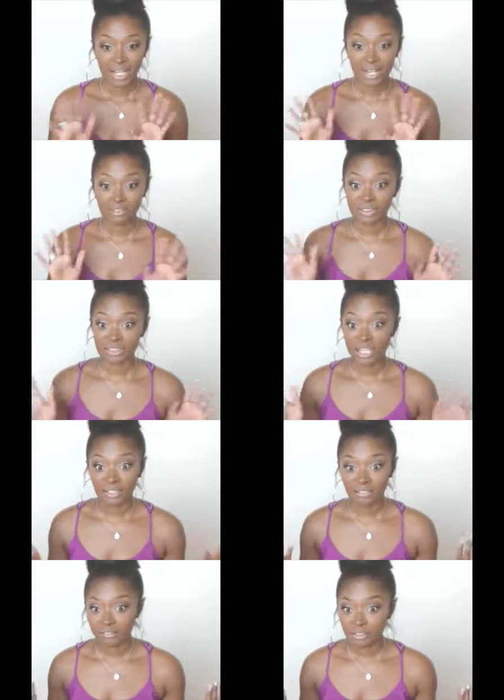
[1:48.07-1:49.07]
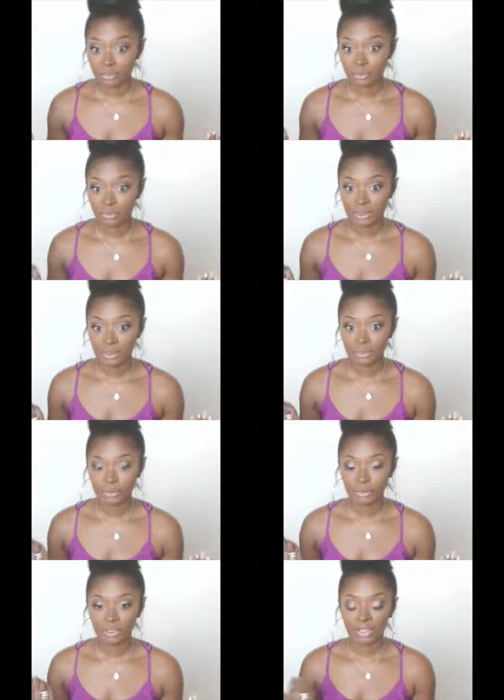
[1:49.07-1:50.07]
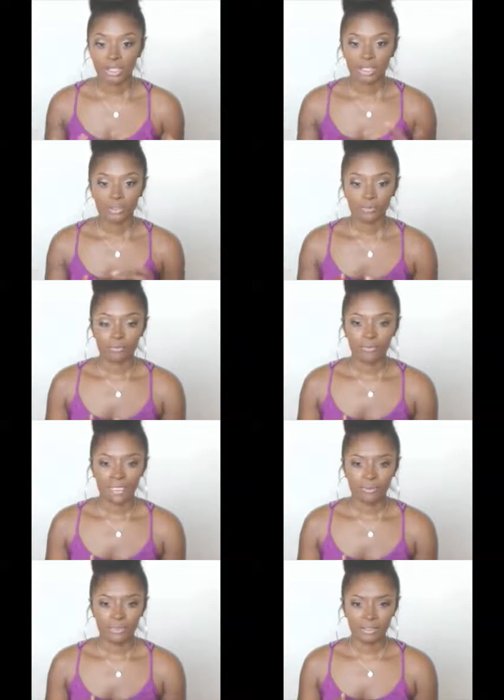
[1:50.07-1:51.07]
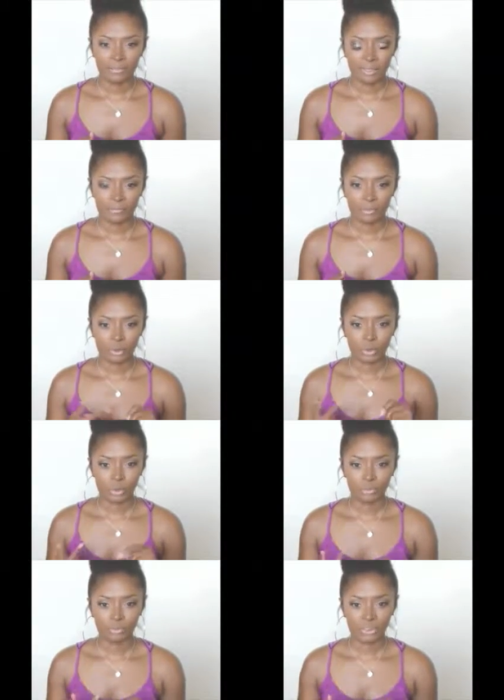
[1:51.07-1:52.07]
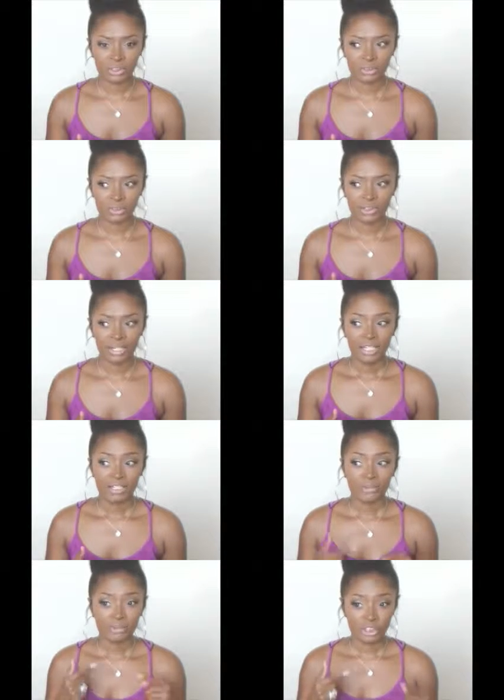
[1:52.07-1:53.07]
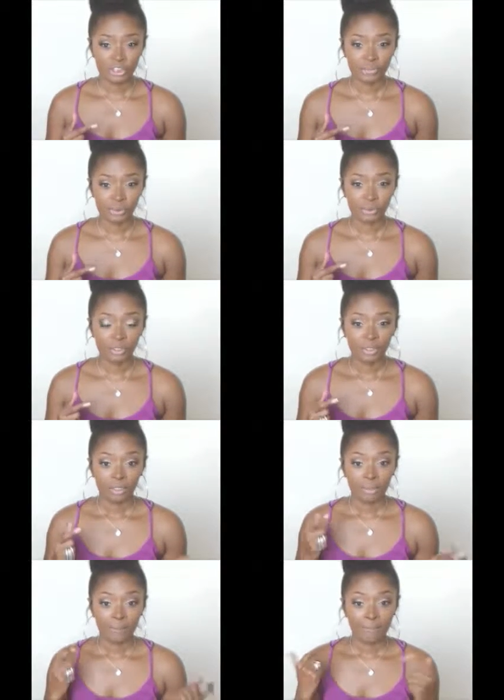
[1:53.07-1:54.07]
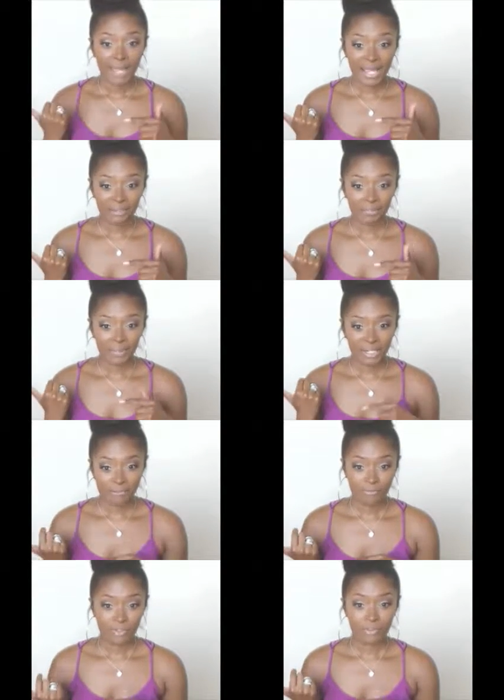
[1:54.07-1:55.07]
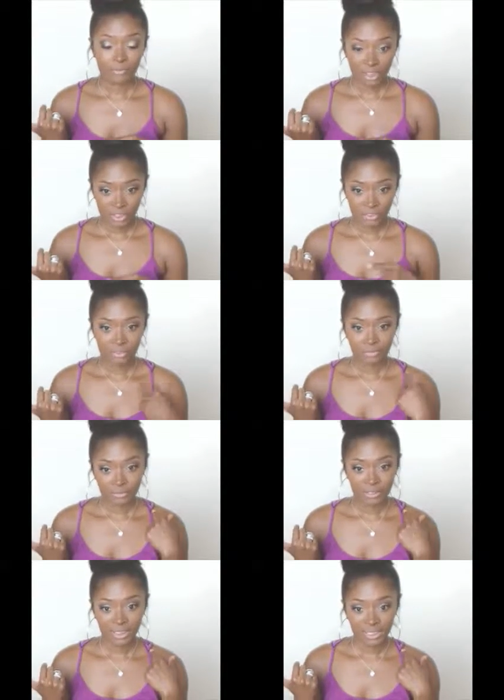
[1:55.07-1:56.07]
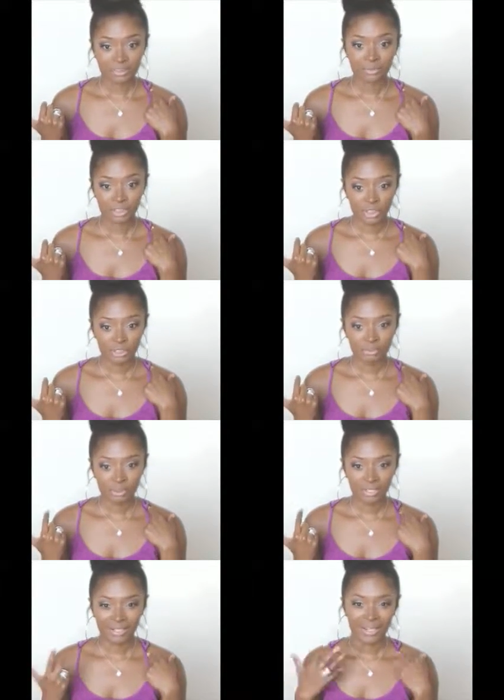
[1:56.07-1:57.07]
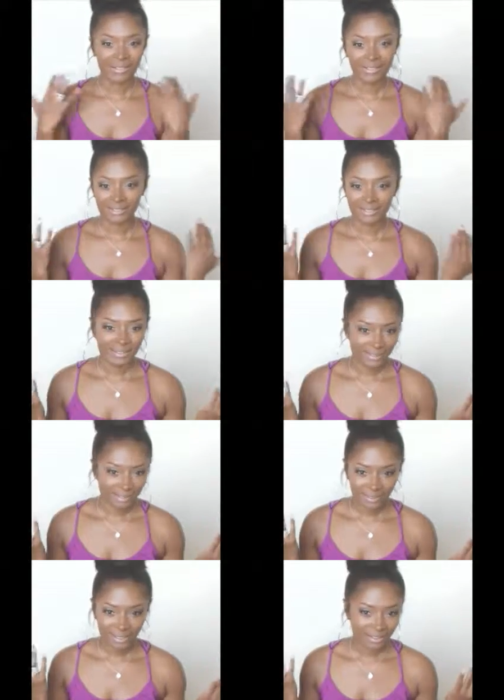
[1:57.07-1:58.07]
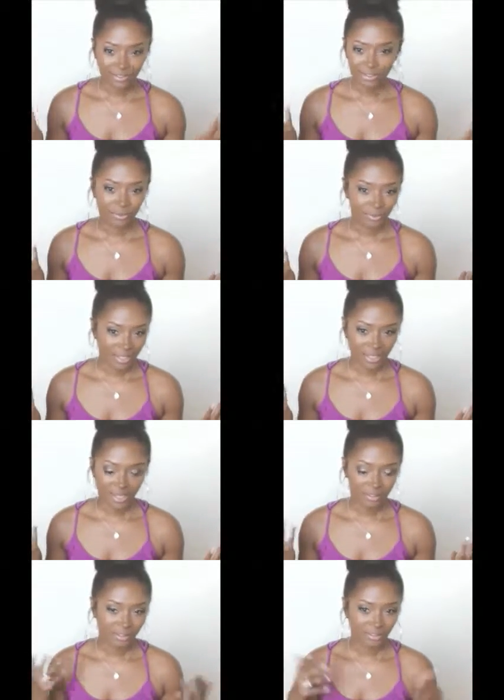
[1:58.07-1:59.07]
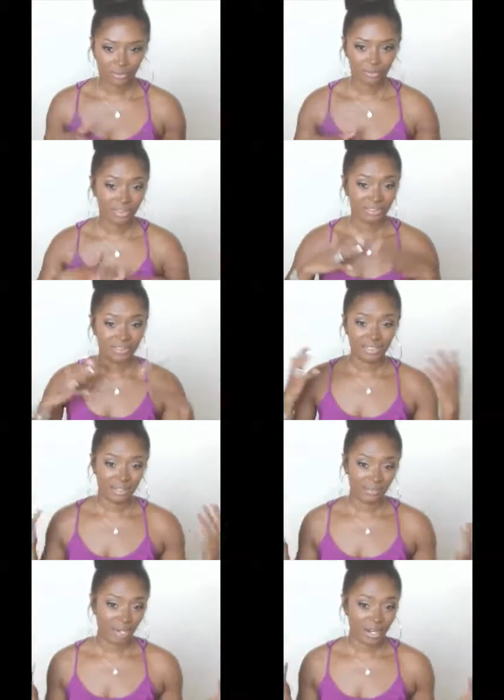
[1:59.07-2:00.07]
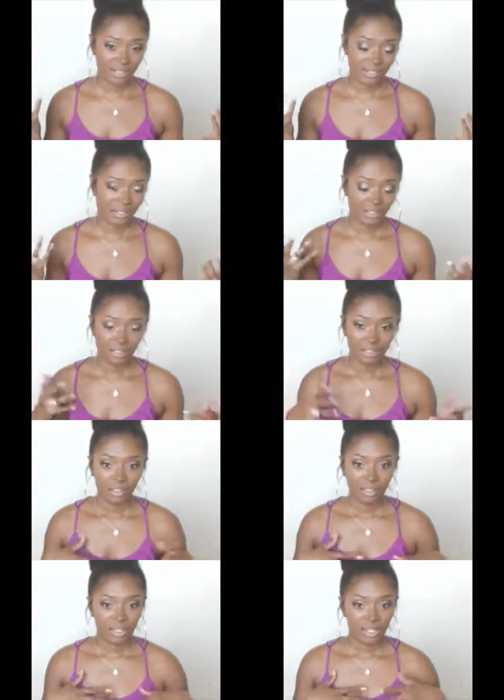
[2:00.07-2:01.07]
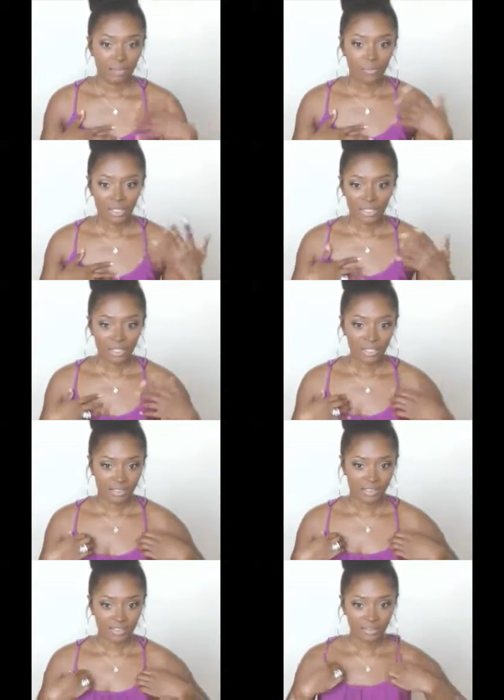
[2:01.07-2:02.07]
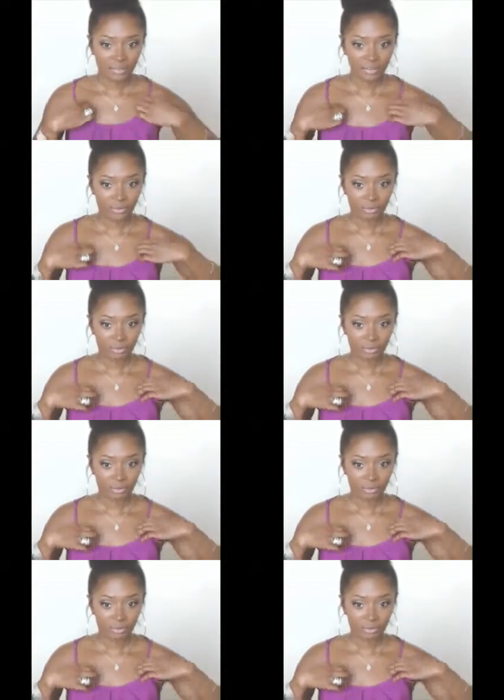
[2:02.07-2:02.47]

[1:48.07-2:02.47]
outside of the school bookstore. I know for me, I would get mine from local bookstore, and it was cheaper. Back when I first registered for the class, it was cheaper, and I didn't think, I didn't know that. I thought it would be the same price and I waited until